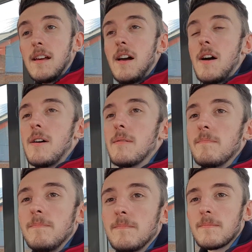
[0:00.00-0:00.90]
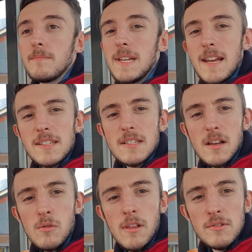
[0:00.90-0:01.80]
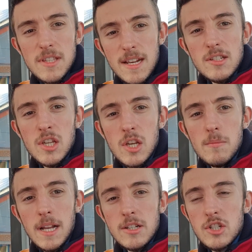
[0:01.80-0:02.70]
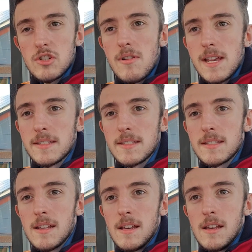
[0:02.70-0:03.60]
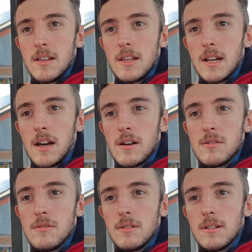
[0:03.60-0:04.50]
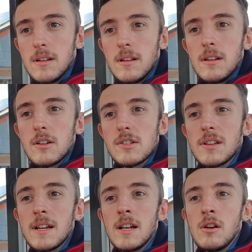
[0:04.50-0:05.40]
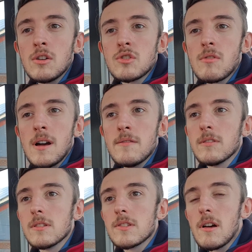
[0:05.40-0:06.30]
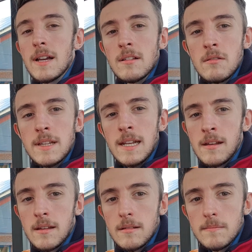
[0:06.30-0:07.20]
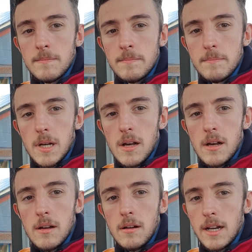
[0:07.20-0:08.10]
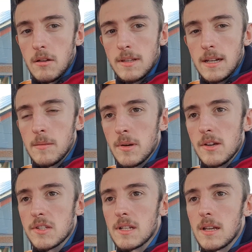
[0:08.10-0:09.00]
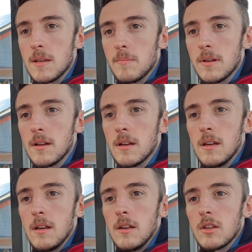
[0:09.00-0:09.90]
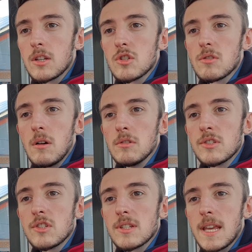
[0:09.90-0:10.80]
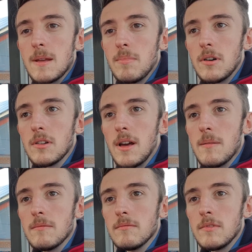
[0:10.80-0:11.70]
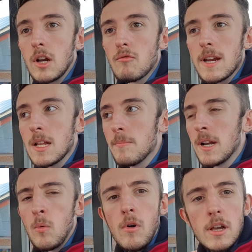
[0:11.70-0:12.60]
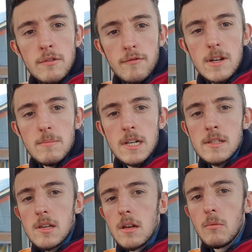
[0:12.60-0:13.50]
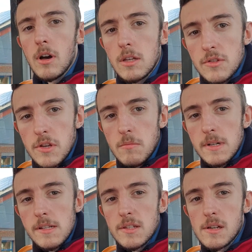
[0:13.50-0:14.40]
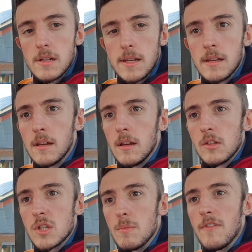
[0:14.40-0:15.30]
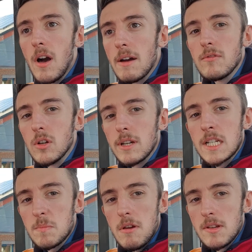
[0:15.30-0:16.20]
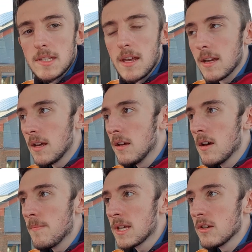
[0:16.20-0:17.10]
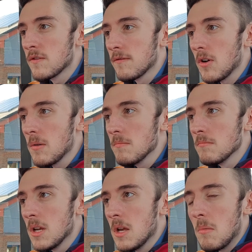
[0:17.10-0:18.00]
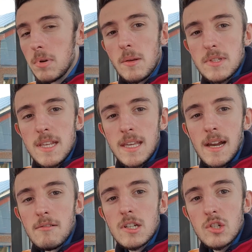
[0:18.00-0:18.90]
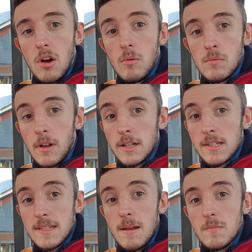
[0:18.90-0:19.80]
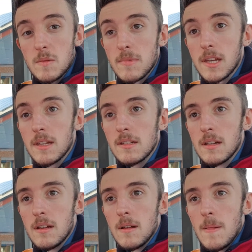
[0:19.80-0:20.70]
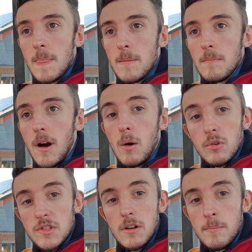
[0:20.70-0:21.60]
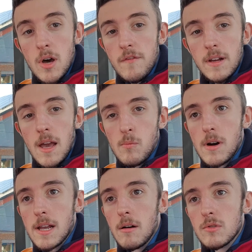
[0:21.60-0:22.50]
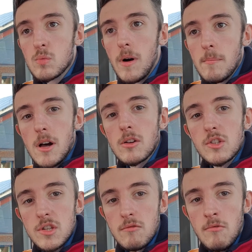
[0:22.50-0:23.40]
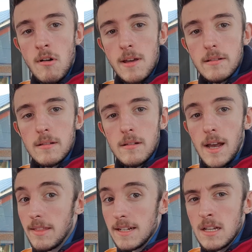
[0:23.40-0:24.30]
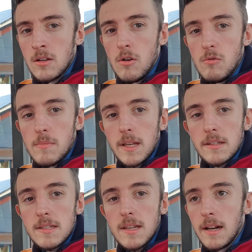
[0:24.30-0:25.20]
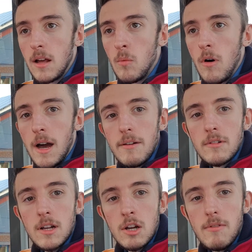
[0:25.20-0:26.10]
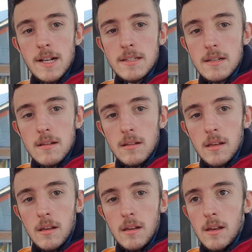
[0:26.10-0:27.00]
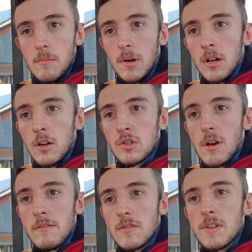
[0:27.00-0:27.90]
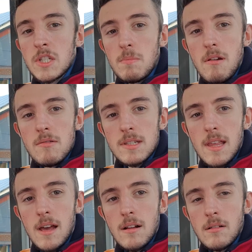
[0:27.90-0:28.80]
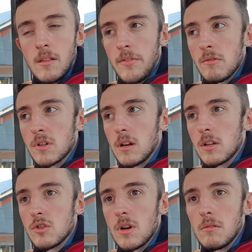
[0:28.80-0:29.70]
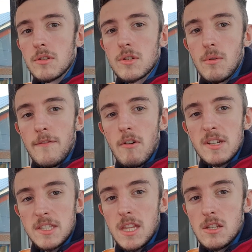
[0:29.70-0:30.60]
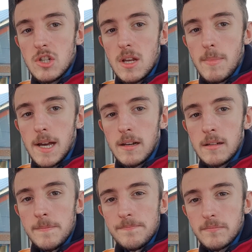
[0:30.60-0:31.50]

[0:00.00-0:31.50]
But yeah, so all those things accumulate stress, you know, because like a lot of drivers, I don't get it personally, but the controllers just keep on, like, you know, ringing and be like, why are you 3 minutes early? Why are you 2 minutes early? To be fair, I've not experienced that, because from Plumstead Garage on, like, to Thamesmead, I wasn't on perfect headway. I was one marker to the right, and they didn't call me to say, like, why haven't I corrected it? But a lot of drivers have experienced that, those kind of controllers who are very stingy about it.